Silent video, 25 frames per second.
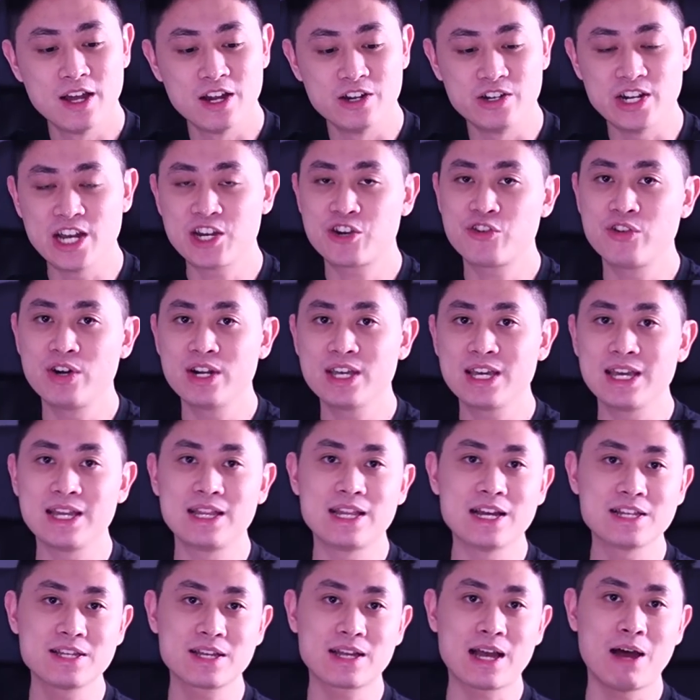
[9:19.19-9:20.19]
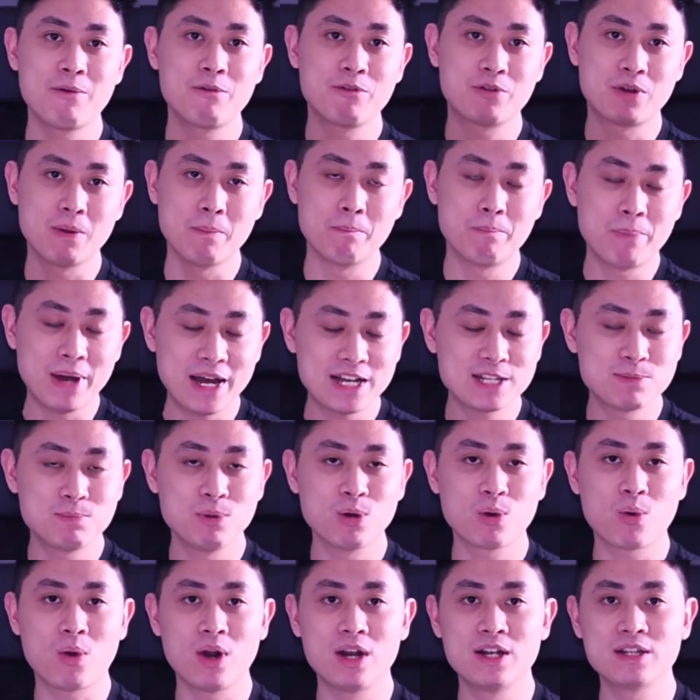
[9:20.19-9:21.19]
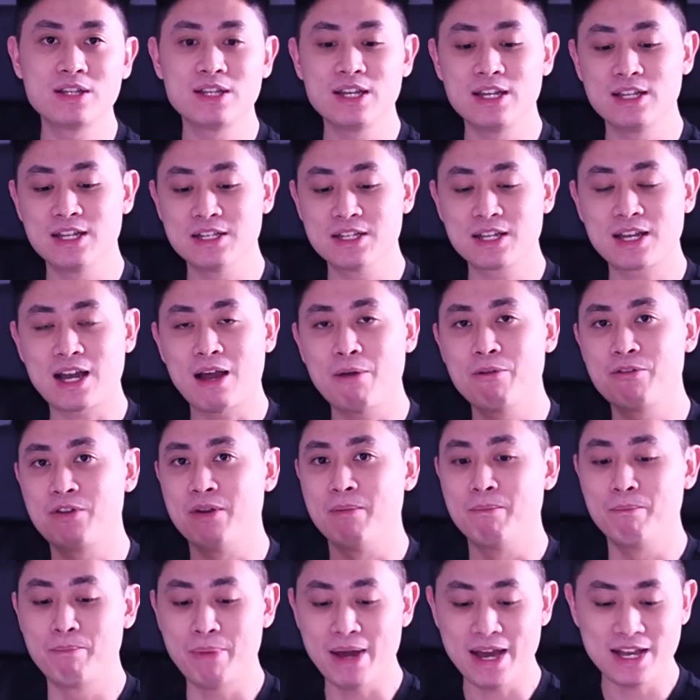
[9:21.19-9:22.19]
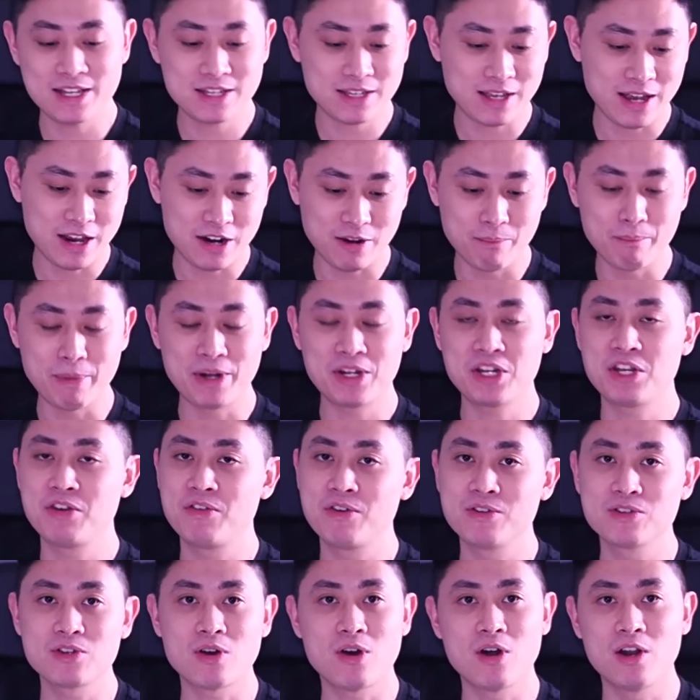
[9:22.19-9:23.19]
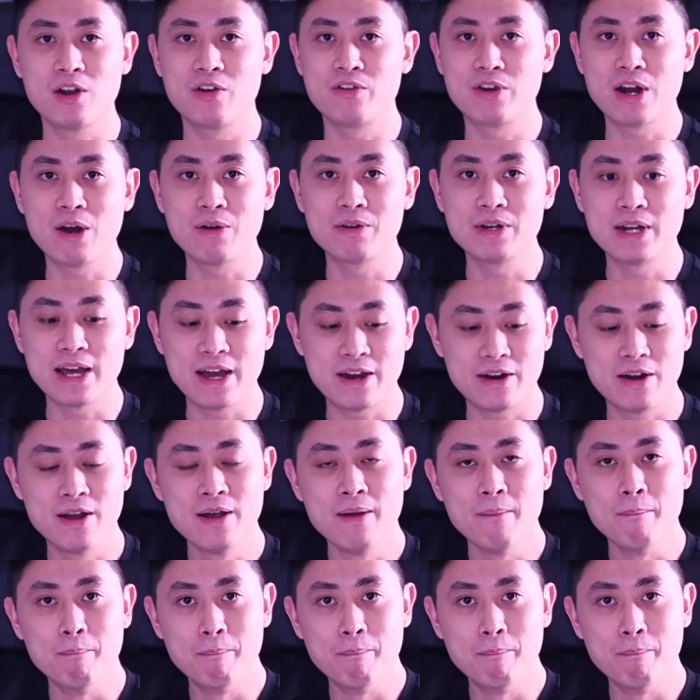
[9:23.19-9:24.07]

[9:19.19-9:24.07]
Naturally, it doesn't come with the best build quality, it doesn't come with the best kind of materials all around there,